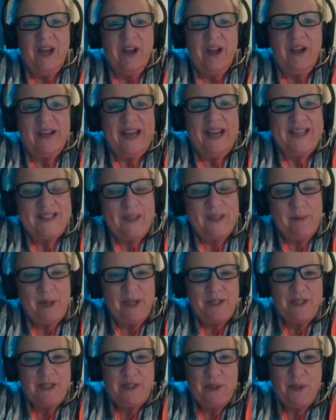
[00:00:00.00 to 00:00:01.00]
Okay, so I'm
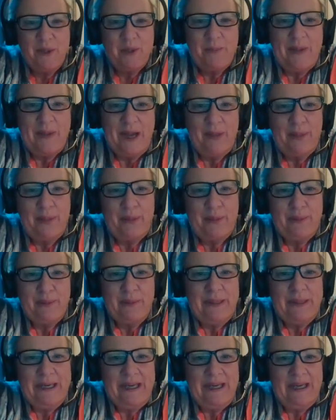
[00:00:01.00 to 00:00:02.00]
going to talk about
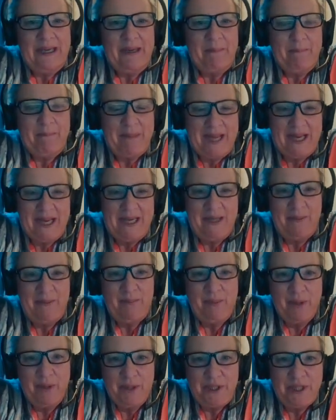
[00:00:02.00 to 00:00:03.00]
three main
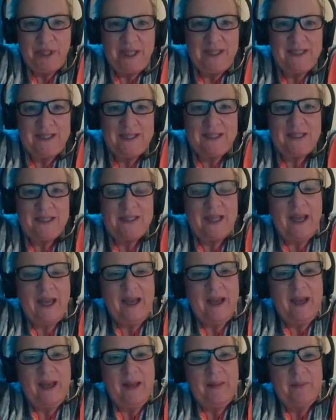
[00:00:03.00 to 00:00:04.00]
projects
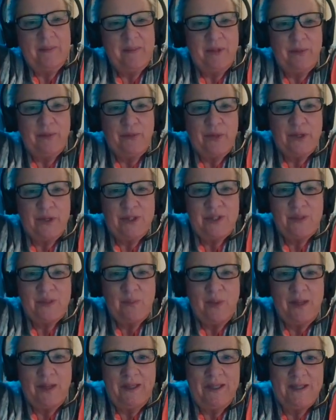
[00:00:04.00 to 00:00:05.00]
um, the first
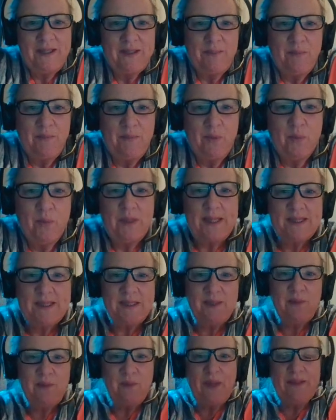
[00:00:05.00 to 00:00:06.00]
one is a more
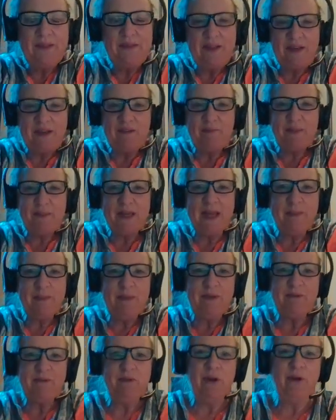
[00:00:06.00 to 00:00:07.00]
recent one that I've become
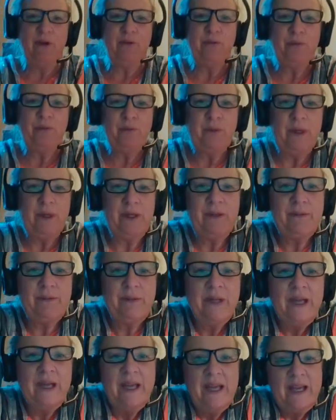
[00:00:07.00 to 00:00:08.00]
involved with.
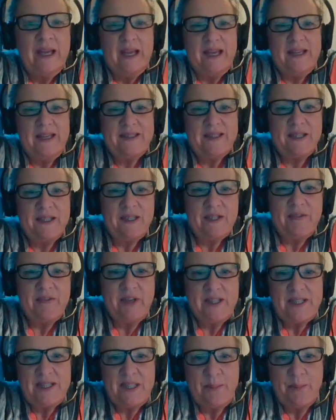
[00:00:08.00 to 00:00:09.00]
It's a
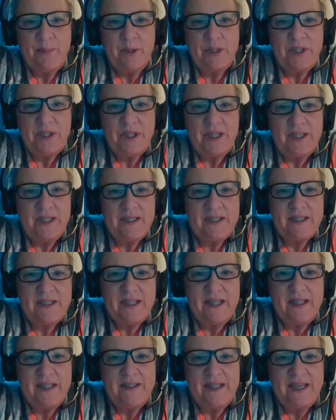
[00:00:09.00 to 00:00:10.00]
diversity project
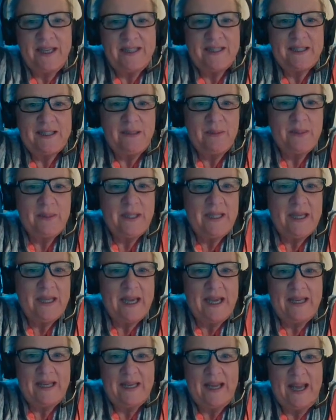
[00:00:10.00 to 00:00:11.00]
uh, that's looking
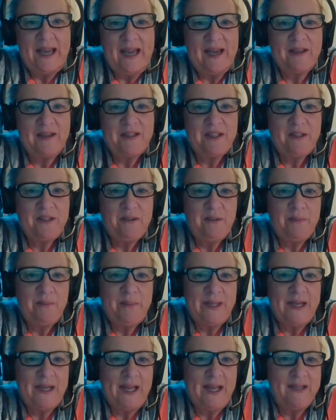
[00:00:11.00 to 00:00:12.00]
at how to
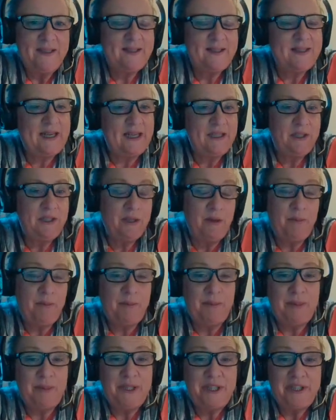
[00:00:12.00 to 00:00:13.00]
better understand
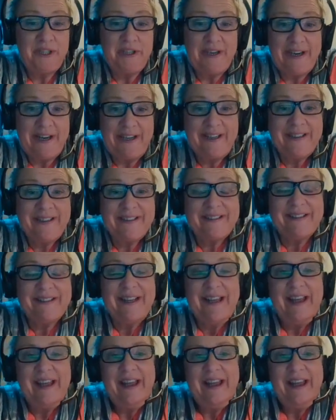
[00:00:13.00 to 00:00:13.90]
Doberman genetics,